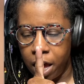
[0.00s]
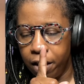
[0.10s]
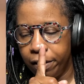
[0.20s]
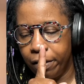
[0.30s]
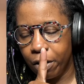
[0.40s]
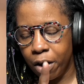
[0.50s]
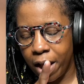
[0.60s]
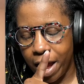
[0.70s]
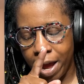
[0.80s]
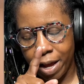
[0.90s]
and your
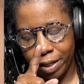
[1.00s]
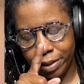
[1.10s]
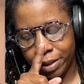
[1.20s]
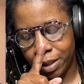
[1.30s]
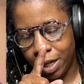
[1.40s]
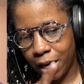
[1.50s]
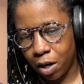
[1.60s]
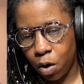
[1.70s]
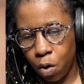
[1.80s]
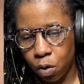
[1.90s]
ass
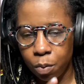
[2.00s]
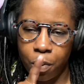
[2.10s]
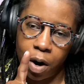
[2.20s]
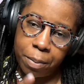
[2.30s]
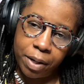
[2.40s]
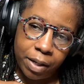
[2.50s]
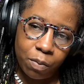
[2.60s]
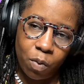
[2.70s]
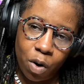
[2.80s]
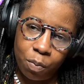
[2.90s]
got a whole apartment
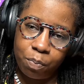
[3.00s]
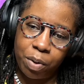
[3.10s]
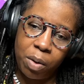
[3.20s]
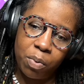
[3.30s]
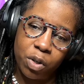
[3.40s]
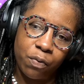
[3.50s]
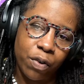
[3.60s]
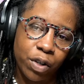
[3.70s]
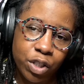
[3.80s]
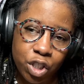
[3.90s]
and want people to
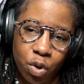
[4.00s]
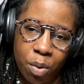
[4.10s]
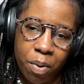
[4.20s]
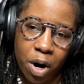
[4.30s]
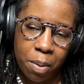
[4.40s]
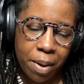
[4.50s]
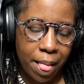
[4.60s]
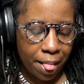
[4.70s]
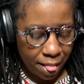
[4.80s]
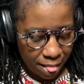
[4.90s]
furnish your apartment